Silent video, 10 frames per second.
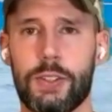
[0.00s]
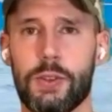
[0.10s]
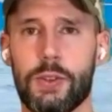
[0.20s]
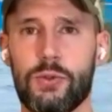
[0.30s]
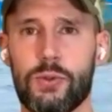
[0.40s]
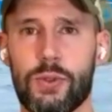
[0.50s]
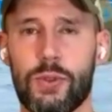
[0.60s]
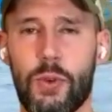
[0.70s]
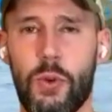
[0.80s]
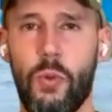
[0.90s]
2,
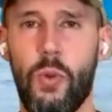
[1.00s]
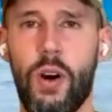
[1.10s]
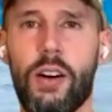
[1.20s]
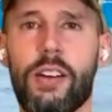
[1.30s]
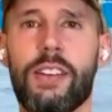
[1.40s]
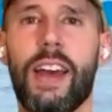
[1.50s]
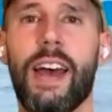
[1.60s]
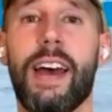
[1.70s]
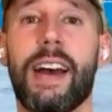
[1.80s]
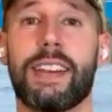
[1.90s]
1.
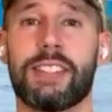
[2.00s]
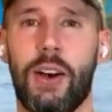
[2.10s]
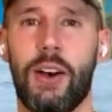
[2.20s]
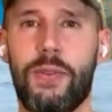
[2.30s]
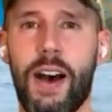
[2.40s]
Exhale.